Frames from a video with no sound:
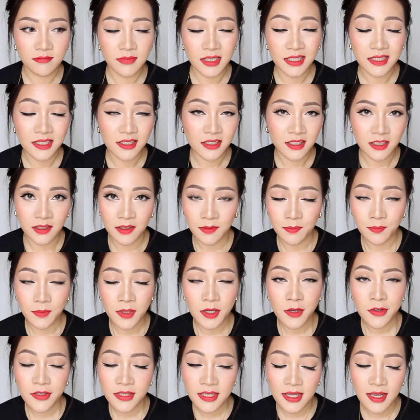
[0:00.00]
listen to some
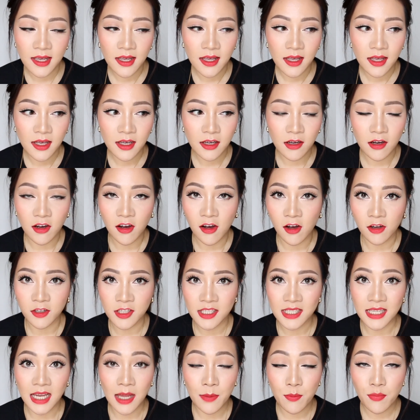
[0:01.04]
music or
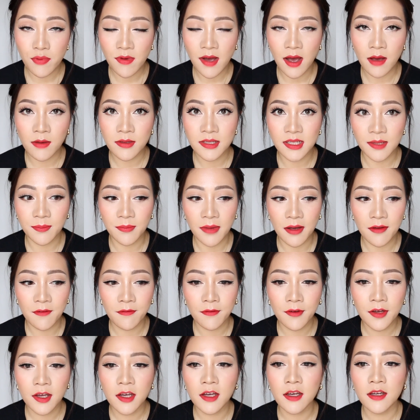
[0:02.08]
just like browse on my
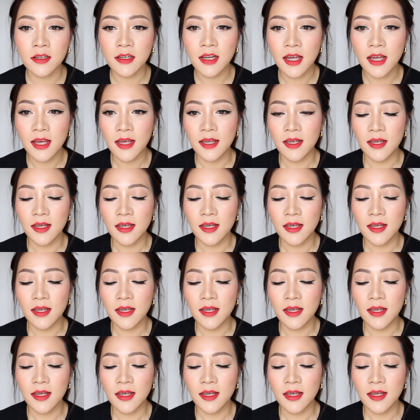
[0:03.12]
phone